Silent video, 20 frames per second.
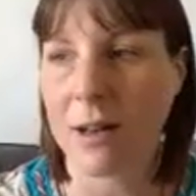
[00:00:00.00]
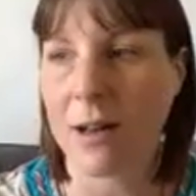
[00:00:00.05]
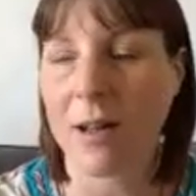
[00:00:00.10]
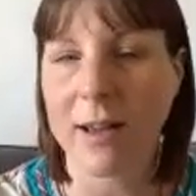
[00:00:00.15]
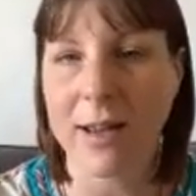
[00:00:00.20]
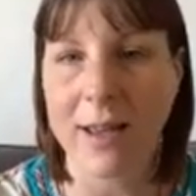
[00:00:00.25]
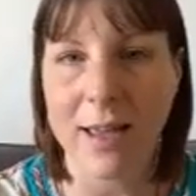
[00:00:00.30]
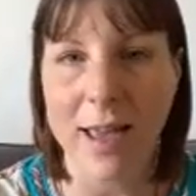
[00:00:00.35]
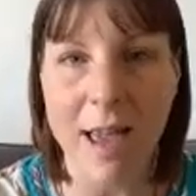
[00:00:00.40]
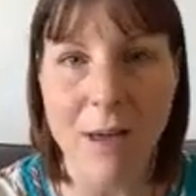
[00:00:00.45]

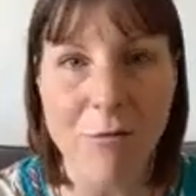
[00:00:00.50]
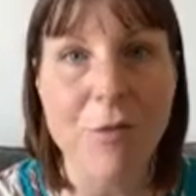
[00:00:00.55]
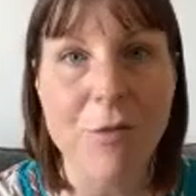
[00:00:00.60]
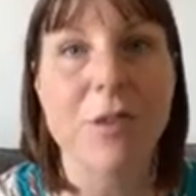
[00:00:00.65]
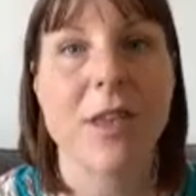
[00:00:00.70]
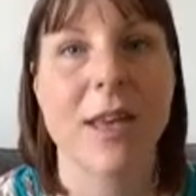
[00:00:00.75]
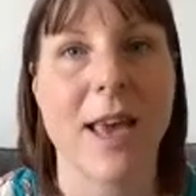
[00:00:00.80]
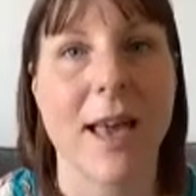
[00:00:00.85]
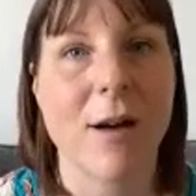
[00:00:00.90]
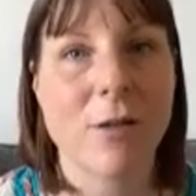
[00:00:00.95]
Like,
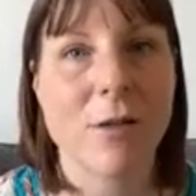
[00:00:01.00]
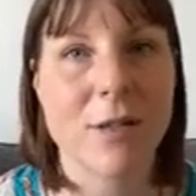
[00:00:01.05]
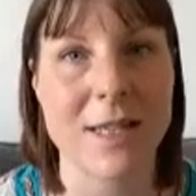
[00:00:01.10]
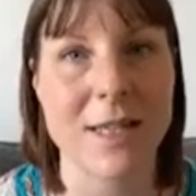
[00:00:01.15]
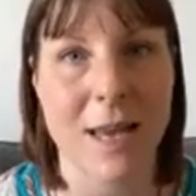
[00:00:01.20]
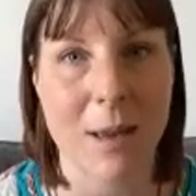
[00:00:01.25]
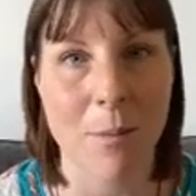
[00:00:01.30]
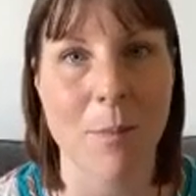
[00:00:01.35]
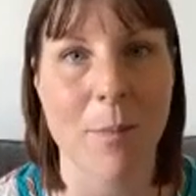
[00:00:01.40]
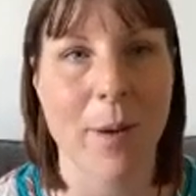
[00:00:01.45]
everything else is
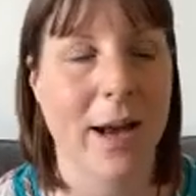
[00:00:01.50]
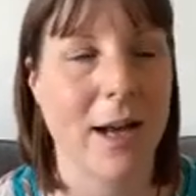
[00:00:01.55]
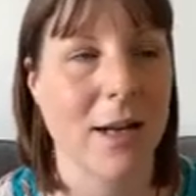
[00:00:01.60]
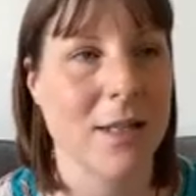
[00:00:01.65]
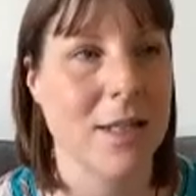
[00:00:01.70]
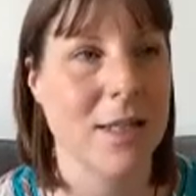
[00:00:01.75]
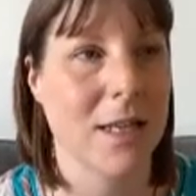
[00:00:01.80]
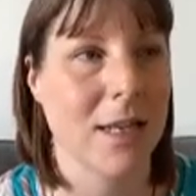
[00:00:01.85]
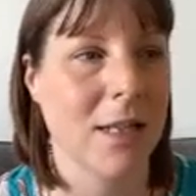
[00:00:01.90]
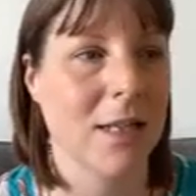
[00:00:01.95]

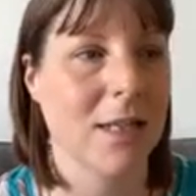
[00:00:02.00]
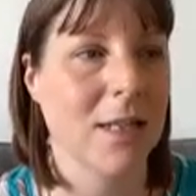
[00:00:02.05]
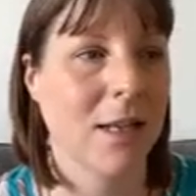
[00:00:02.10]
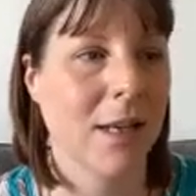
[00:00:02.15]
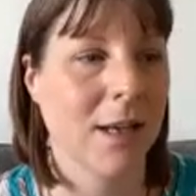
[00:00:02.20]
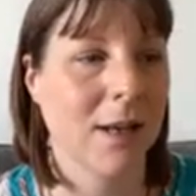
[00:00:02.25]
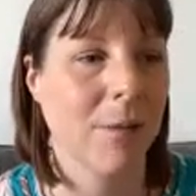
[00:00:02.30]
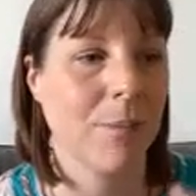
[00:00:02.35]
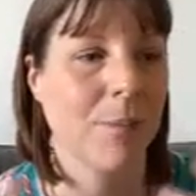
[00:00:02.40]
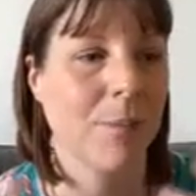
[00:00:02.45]
impacted
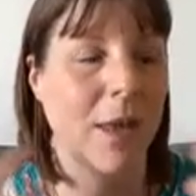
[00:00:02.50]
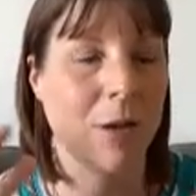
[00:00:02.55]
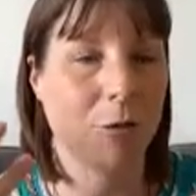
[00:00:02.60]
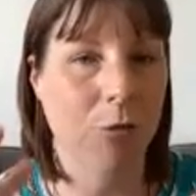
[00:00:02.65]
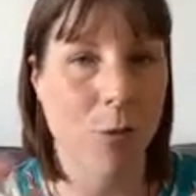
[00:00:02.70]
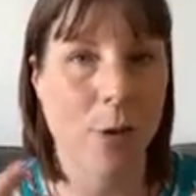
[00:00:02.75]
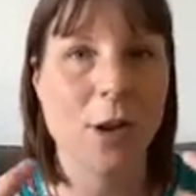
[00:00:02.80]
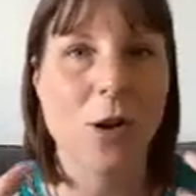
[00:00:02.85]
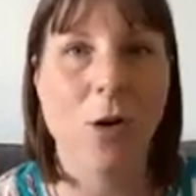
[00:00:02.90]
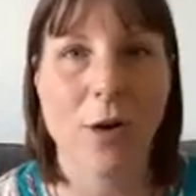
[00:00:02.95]

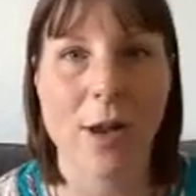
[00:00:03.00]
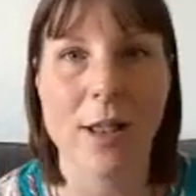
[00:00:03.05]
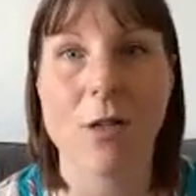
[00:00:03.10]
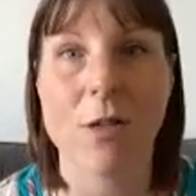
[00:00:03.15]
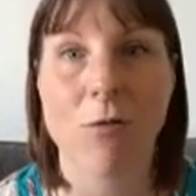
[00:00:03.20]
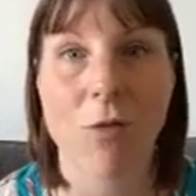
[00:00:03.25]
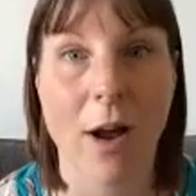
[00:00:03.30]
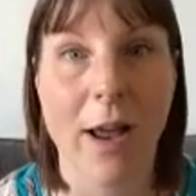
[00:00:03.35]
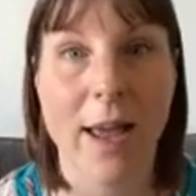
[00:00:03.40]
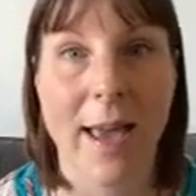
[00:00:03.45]
if we're not in
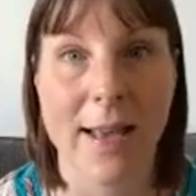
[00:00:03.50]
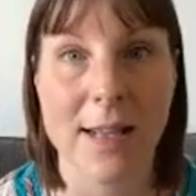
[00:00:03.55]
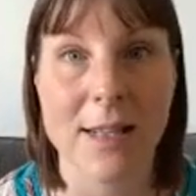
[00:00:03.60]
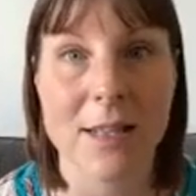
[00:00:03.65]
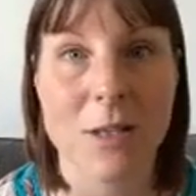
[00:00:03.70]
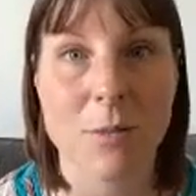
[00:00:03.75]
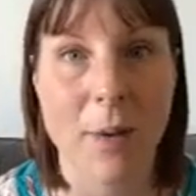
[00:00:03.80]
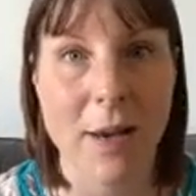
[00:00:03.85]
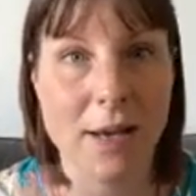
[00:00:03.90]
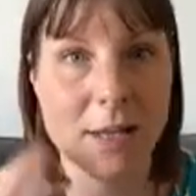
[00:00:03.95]
the right
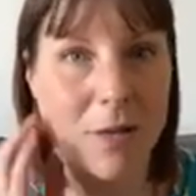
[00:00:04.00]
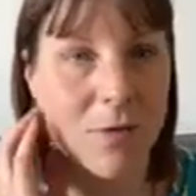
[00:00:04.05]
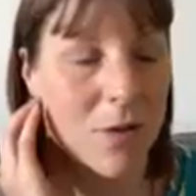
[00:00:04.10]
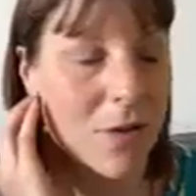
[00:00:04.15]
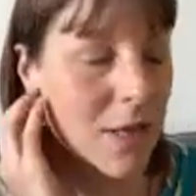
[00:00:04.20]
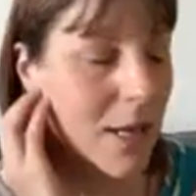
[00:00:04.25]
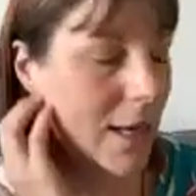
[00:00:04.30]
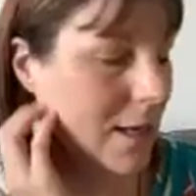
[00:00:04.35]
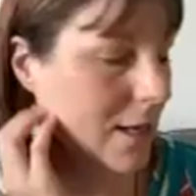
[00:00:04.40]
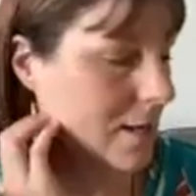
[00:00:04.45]
headspace for
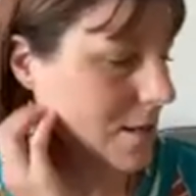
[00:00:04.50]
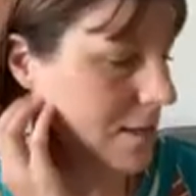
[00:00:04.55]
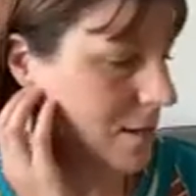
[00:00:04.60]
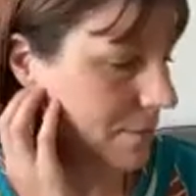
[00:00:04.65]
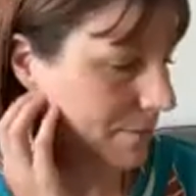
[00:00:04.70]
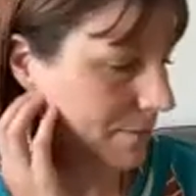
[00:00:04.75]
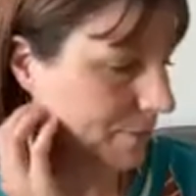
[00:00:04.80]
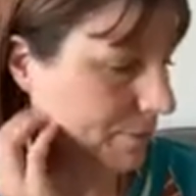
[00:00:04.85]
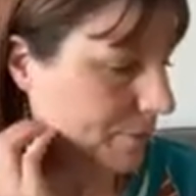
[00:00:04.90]
things.